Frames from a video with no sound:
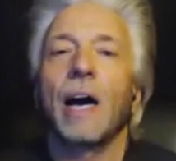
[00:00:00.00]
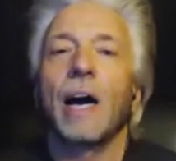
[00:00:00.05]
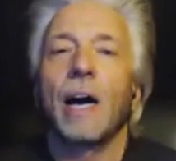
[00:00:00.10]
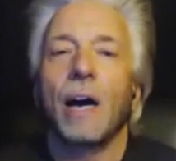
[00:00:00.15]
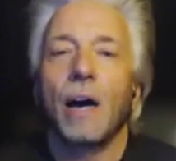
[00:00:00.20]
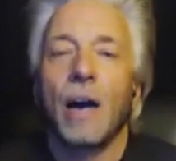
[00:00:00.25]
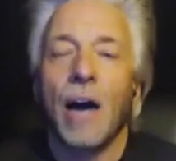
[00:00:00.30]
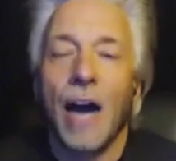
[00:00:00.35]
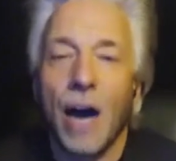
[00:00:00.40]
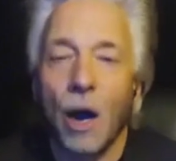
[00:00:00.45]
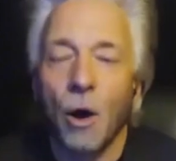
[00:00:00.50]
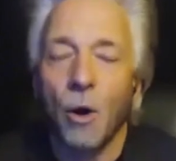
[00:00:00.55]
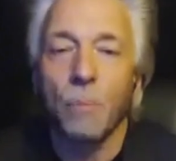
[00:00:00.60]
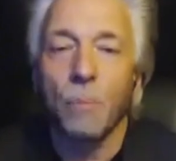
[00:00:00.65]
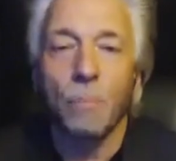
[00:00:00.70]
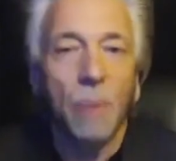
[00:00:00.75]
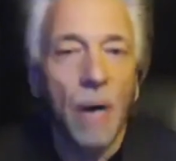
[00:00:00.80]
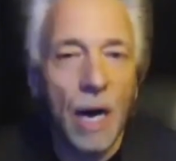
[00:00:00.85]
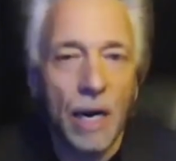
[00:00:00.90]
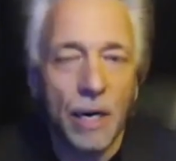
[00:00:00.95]
our
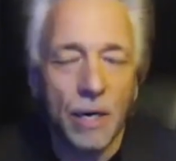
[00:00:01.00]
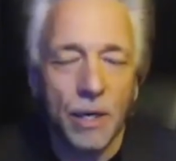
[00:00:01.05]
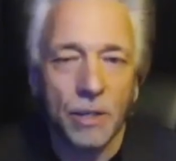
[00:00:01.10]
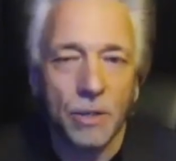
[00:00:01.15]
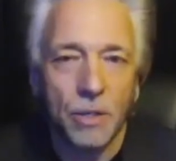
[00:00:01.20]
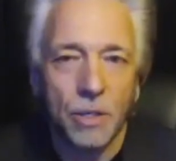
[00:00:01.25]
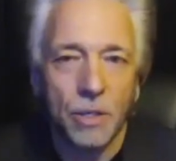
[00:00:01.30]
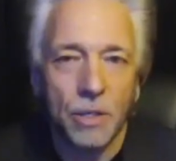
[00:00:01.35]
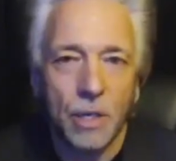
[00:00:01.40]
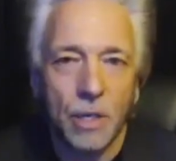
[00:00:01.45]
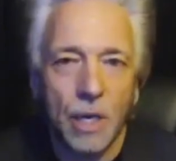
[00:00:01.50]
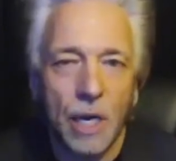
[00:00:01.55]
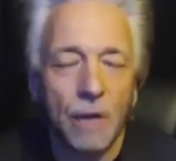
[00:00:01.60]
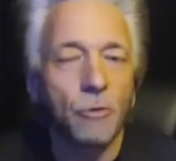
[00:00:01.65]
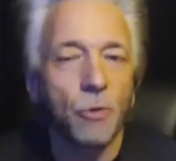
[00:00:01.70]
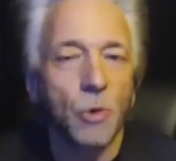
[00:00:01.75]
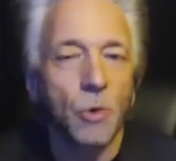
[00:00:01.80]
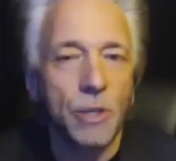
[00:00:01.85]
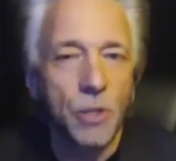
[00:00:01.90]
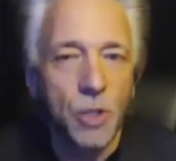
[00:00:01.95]
bodies have
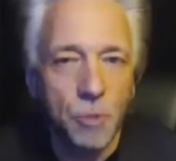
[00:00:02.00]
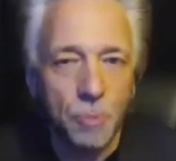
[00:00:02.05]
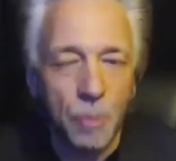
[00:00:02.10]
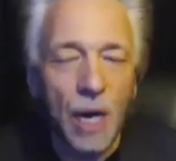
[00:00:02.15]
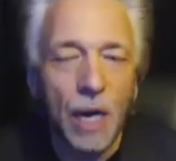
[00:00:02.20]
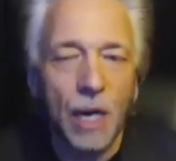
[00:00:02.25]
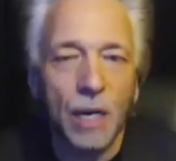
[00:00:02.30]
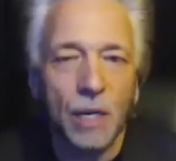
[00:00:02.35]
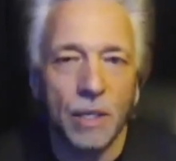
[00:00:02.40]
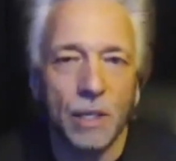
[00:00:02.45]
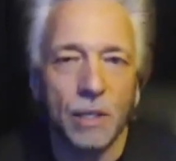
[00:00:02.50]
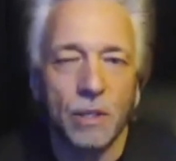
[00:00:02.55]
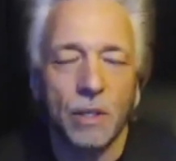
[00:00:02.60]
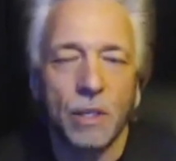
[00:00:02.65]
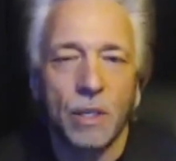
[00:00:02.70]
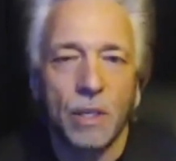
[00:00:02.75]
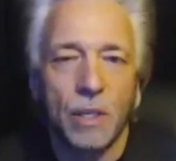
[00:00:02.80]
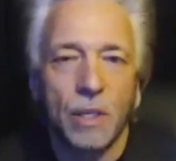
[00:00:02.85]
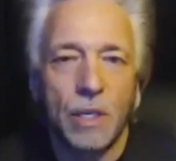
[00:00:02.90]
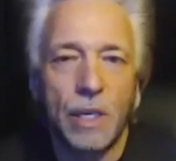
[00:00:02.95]
responded
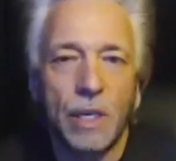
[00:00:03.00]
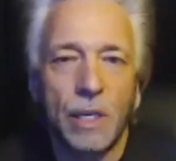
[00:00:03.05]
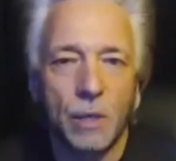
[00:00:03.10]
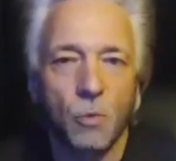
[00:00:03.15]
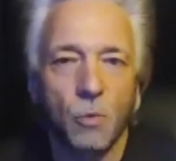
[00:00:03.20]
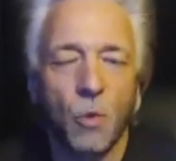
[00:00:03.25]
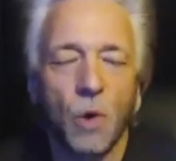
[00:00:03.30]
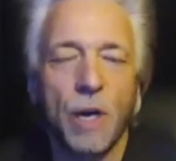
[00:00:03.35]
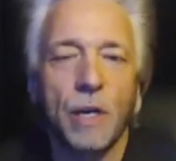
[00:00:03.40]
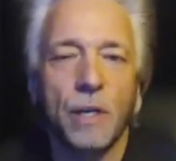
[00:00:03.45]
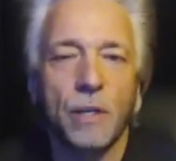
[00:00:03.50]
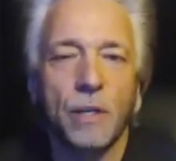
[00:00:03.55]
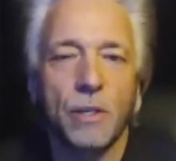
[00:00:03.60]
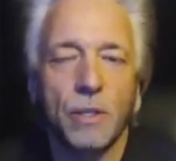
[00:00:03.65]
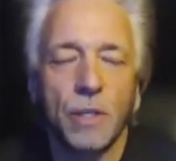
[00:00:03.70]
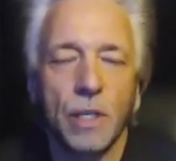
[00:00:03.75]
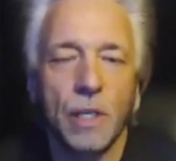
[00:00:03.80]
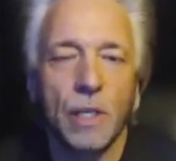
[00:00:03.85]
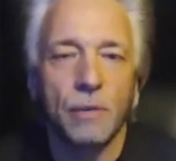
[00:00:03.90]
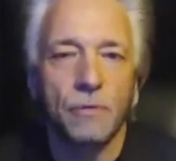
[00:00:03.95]
in ways
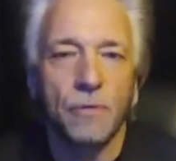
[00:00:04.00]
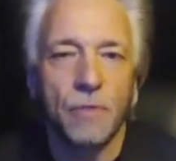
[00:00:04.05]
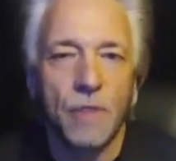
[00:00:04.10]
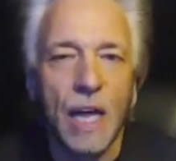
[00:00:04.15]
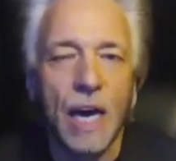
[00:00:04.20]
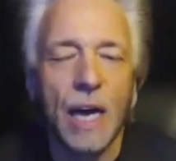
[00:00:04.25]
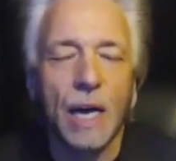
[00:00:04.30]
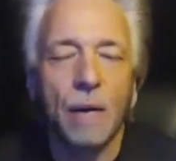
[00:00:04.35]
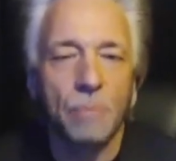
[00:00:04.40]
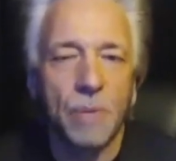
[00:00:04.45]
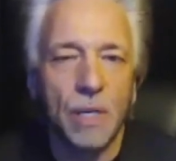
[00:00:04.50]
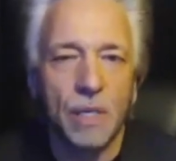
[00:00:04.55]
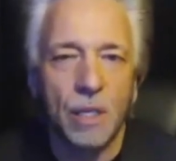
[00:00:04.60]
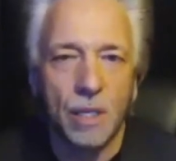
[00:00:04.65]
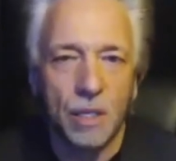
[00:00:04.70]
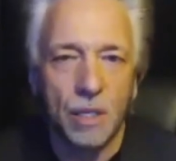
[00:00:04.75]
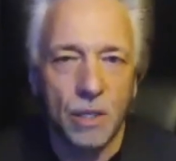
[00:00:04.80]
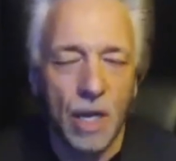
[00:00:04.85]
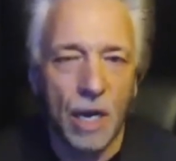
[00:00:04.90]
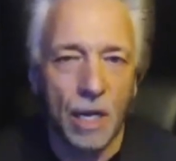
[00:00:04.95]
that have not been
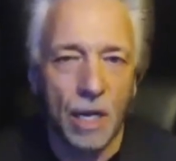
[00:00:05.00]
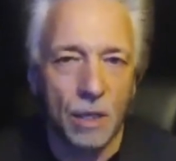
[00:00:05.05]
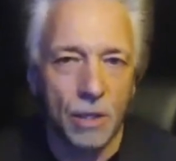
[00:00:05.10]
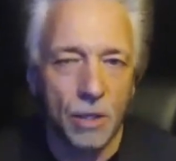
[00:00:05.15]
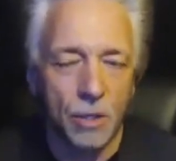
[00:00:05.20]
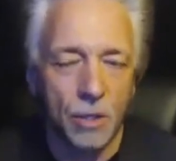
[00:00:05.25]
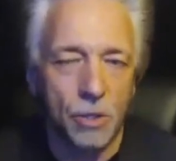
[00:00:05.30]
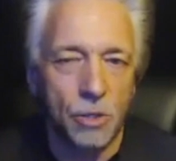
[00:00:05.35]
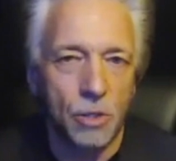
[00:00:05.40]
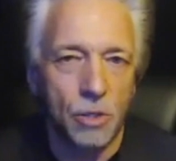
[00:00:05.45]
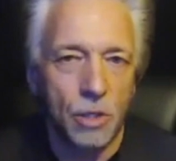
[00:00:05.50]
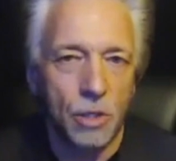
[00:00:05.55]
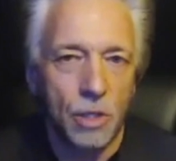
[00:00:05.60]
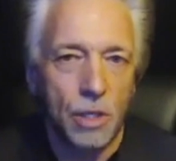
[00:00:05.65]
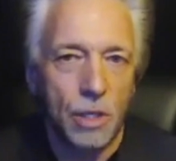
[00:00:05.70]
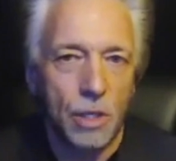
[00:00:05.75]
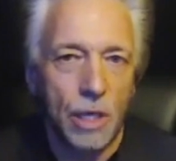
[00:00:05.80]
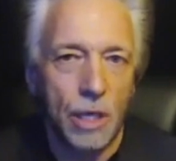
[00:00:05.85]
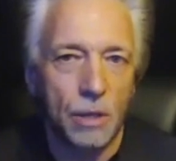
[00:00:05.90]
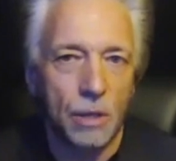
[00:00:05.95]
acknowledged.
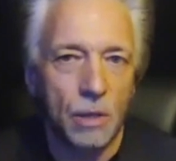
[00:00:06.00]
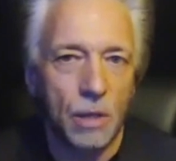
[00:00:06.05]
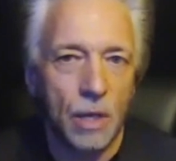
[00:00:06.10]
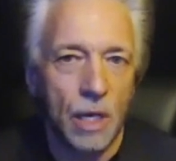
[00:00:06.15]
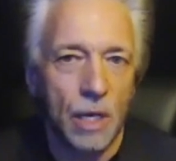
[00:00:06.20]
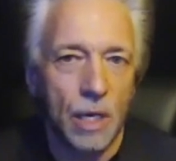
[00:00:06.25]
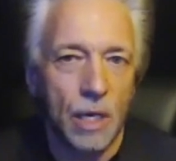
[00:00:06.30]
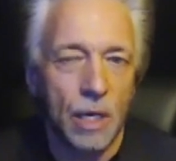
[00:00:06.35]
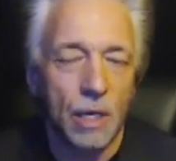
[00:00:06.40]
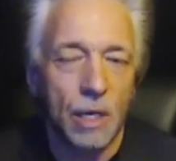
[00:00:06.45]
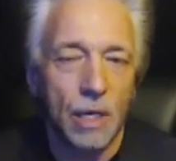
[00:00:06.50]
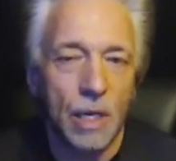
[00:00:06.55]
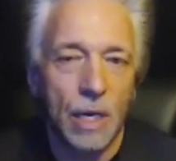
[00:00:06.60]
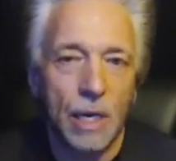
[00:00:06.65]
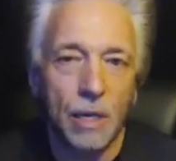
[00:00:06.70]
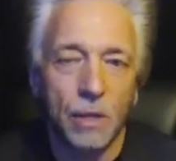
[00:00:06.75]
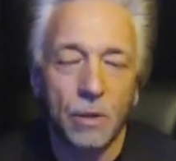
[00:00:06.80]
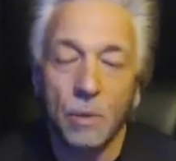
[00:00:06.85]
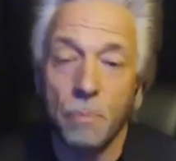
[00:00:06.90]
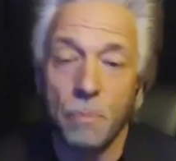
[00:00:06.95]
And
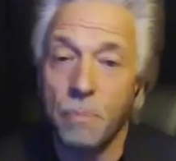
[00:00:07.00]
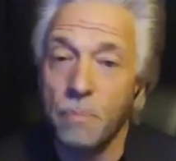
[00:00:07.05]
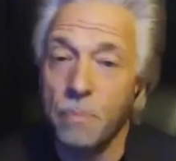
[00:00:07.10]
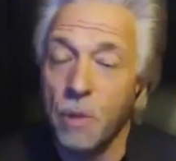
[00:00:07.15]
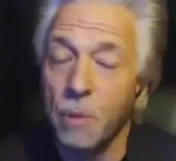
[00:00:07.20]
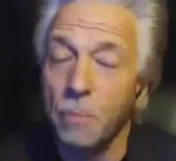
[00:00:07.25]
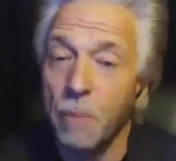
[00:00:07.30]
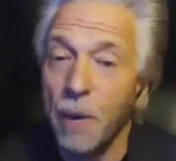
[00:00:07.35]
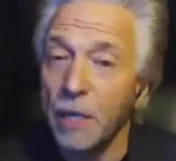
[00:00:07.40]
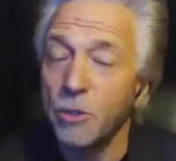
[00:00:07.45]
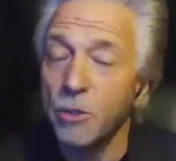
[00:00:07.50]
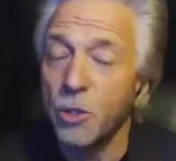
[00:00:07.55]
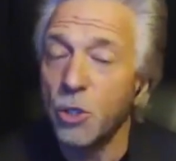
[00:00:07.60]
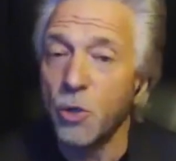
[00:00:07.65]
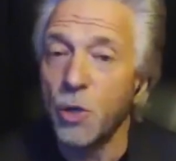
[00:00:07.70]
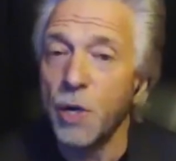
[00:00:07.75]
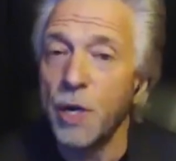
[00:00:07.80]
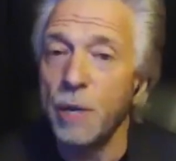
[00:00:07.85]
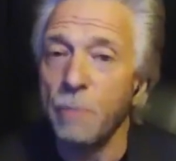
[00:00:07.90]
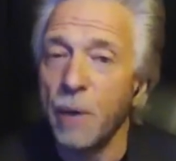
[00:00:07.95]
the
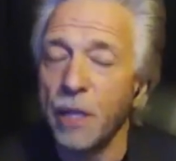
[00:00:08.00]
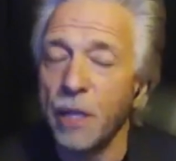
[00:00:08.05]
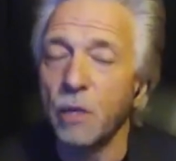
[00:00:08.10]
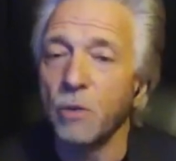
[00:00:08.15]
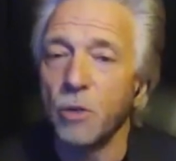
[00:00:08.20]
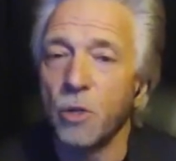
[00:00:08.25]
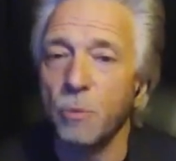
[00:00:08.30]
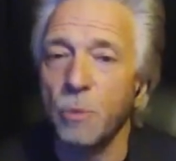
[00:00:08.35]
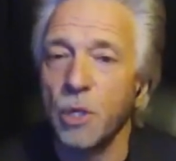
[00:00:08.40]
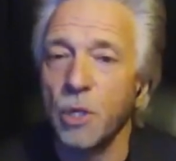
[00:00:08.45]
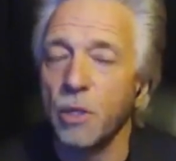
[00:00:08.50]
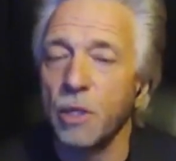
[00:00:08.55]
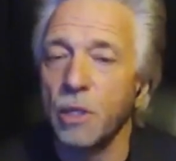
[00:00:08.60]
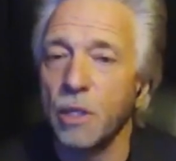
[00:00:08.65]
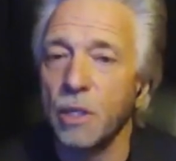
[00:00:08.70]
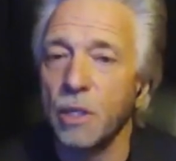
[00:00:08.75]
mainstream medical community